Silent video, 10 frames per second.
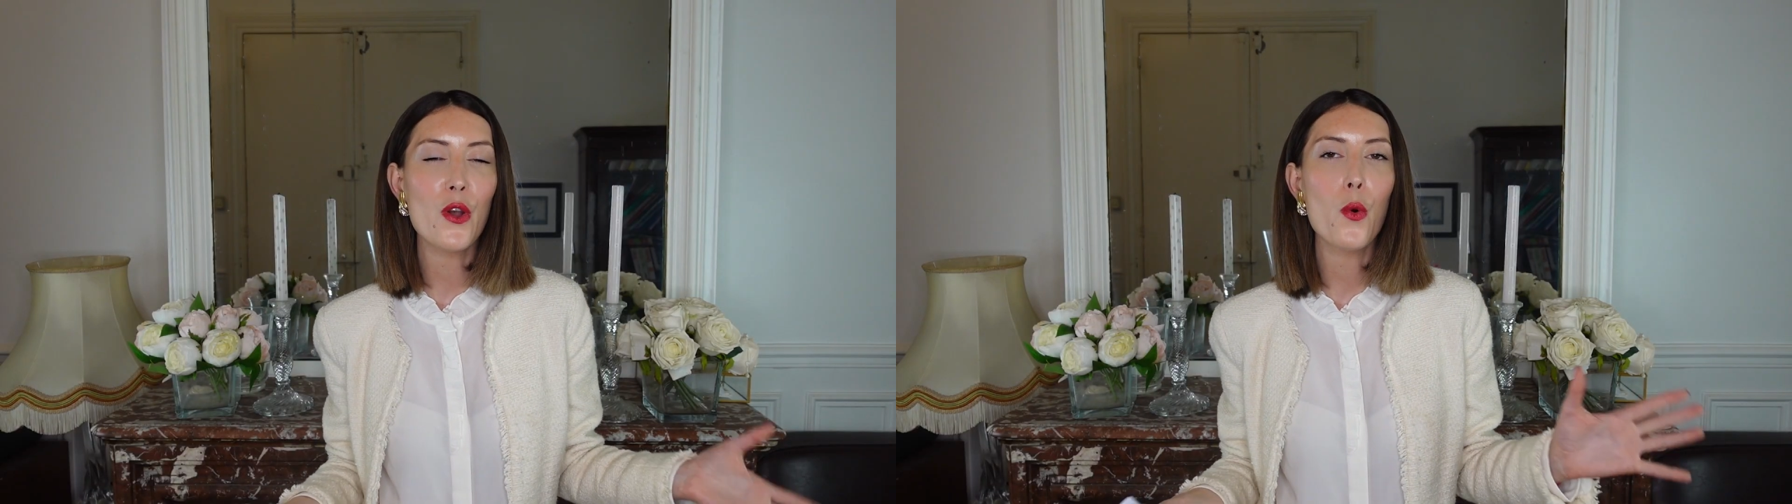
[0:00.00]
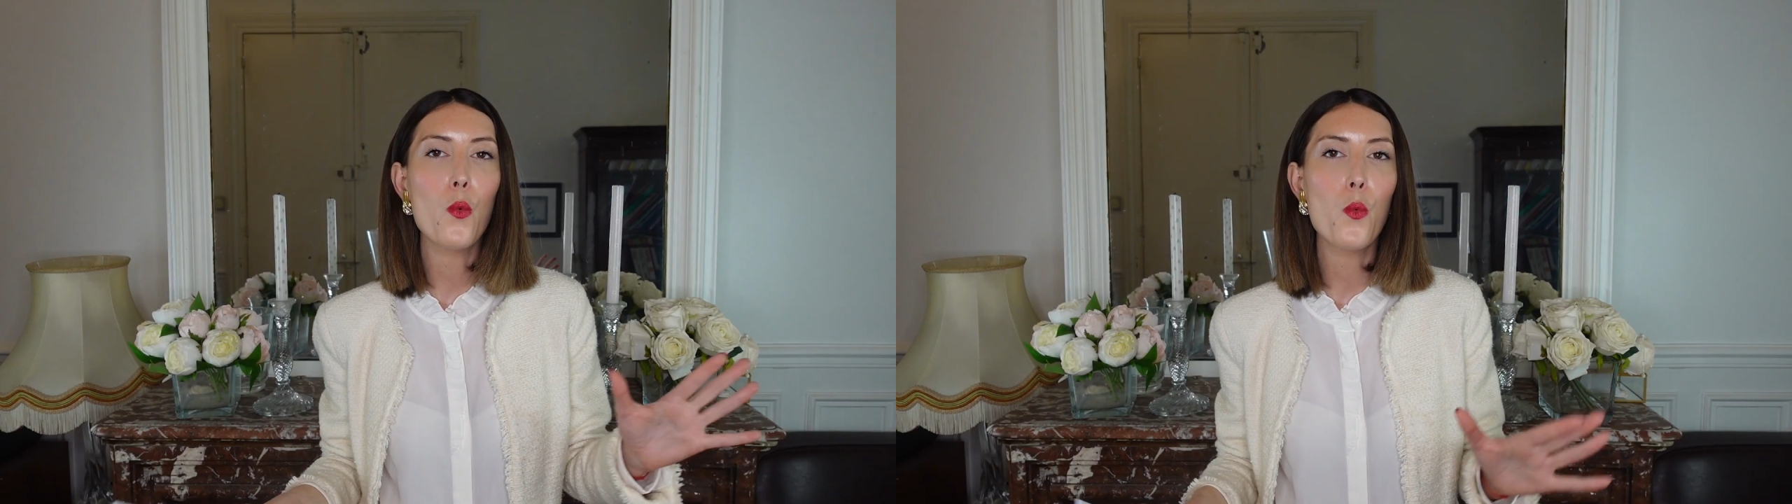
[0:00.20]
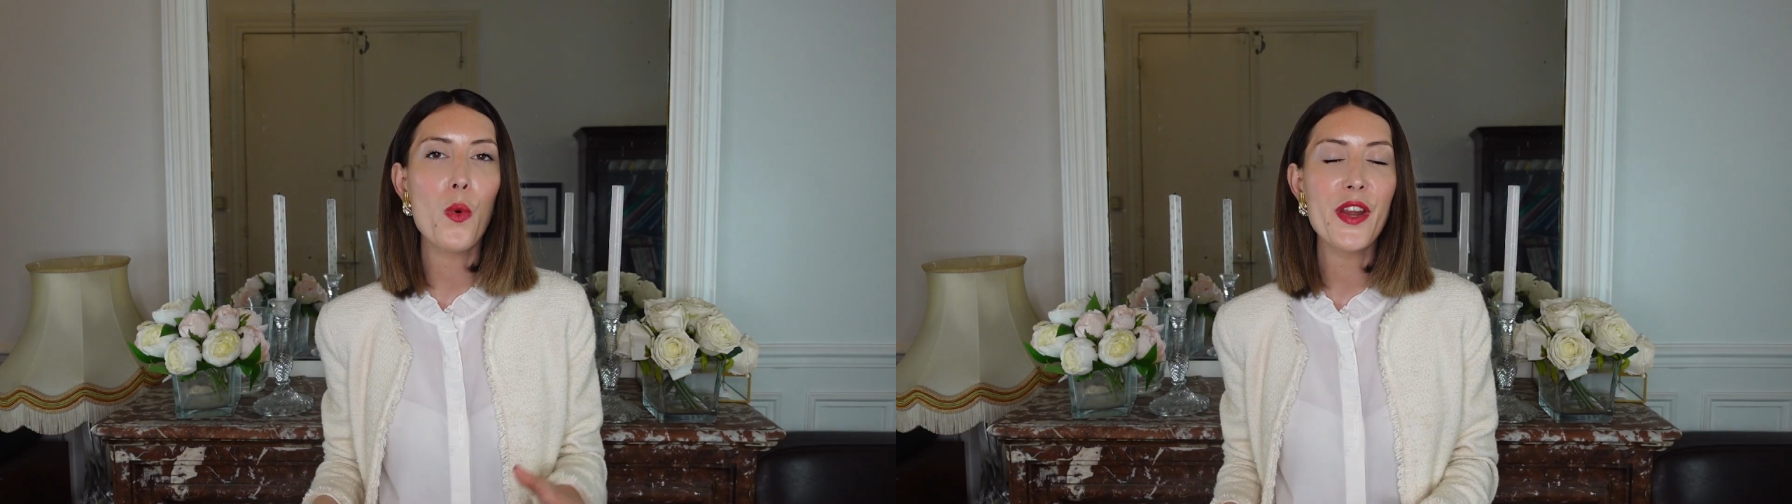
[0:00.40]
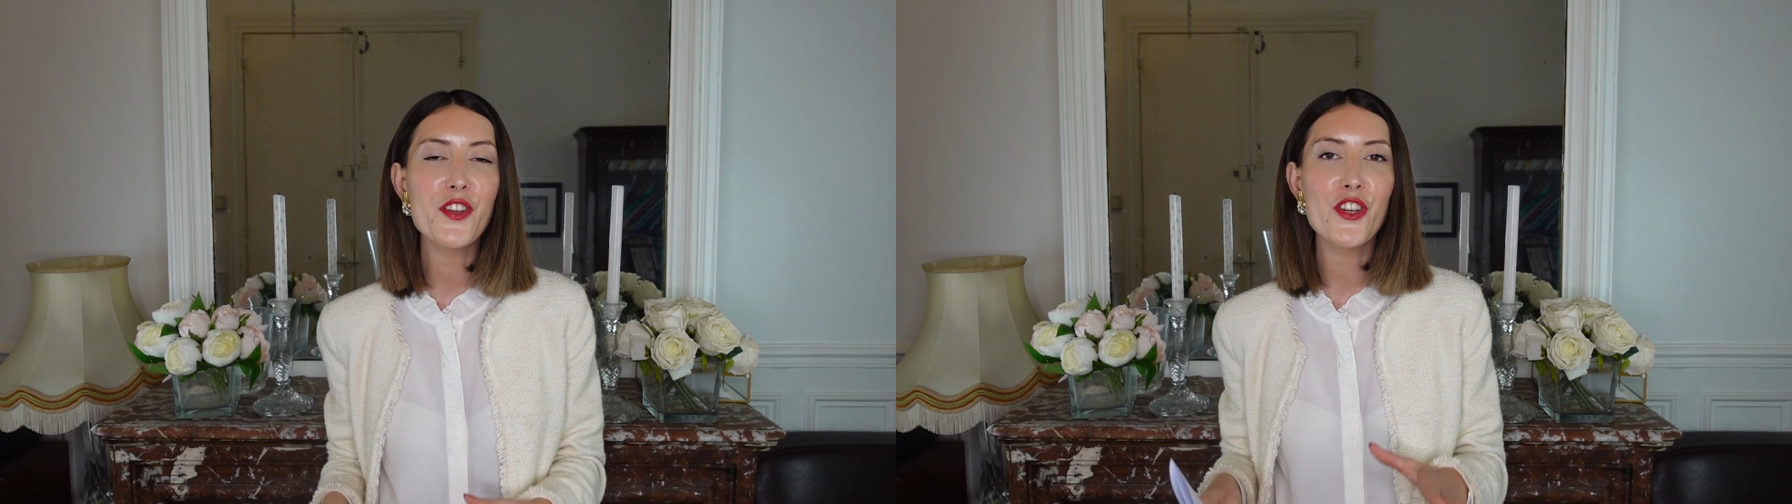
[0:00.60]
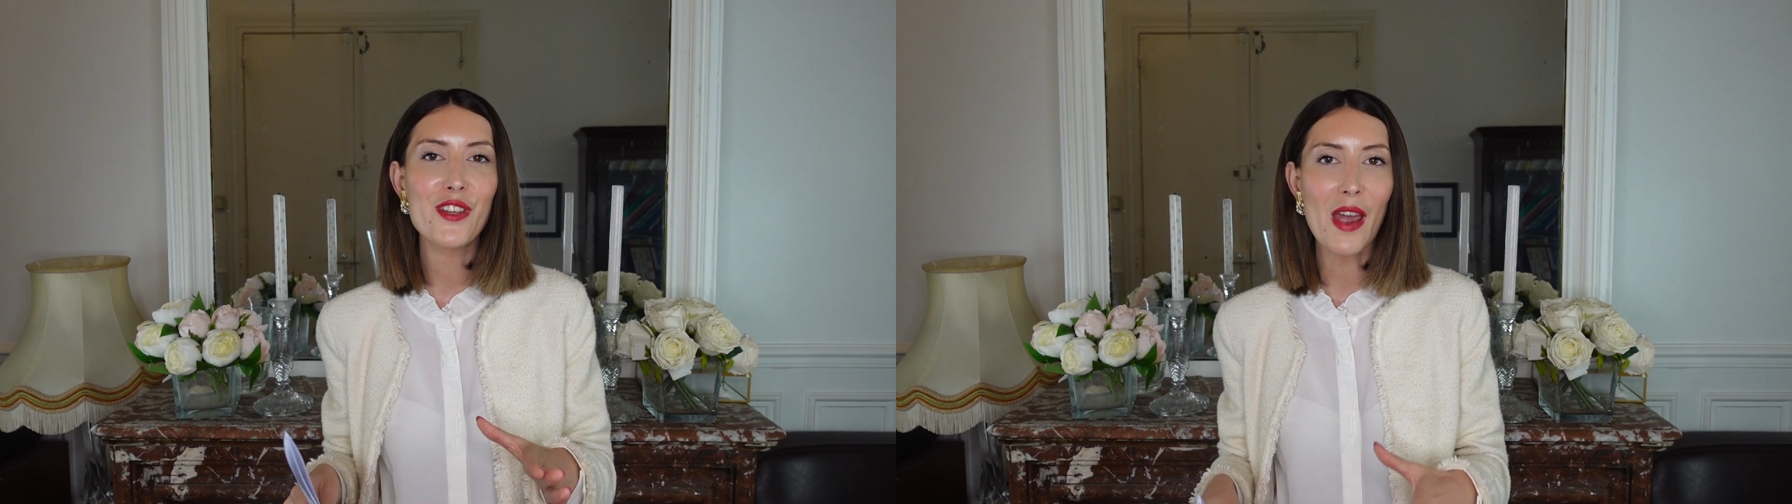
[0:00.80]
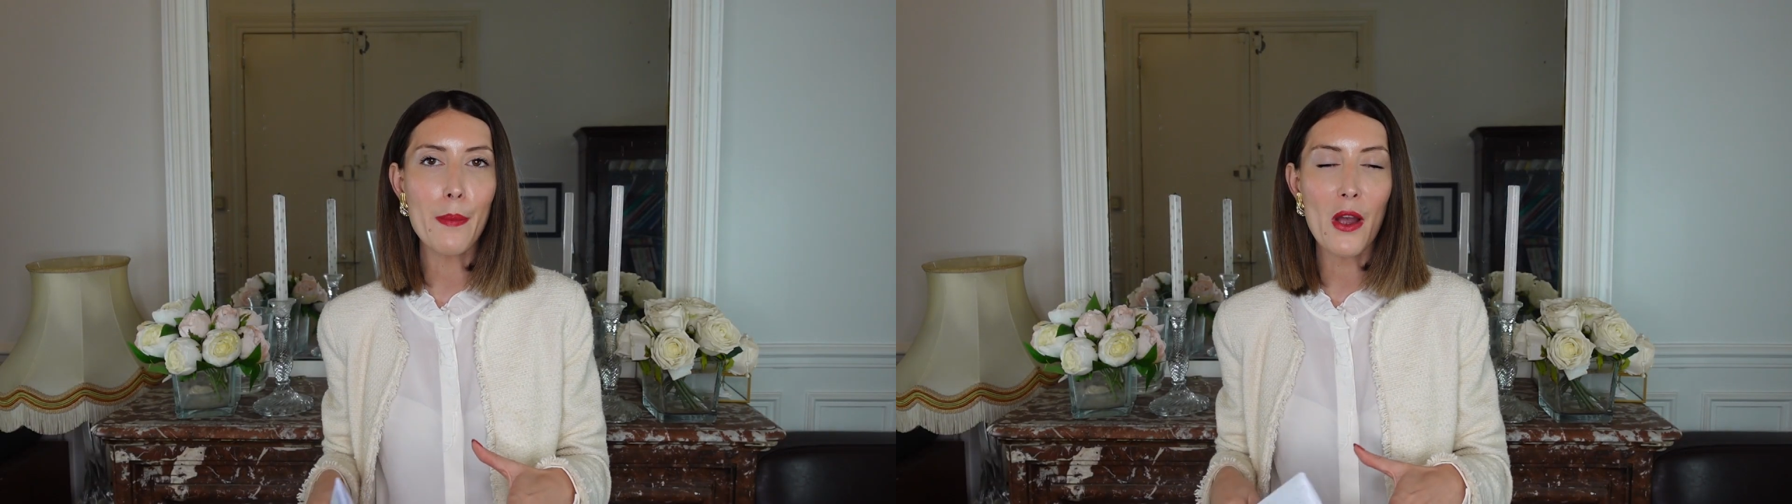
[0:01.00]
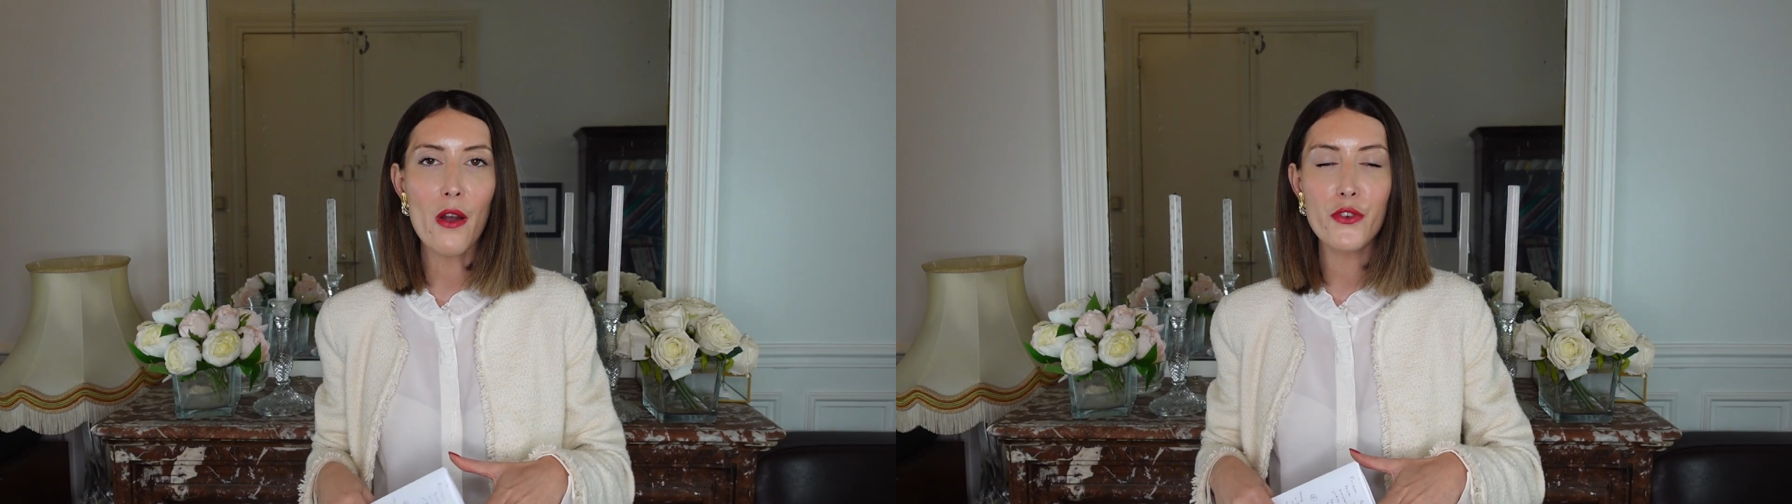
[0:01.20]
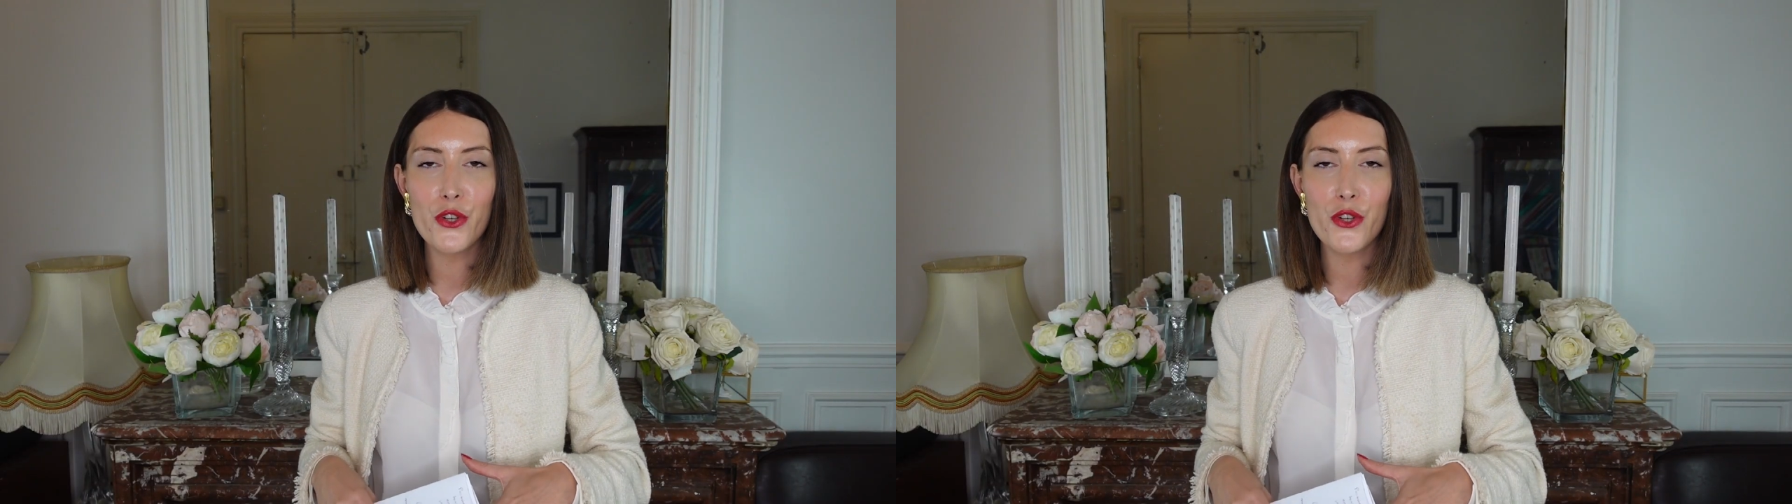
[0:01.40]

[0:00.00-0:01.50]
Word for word: Which type of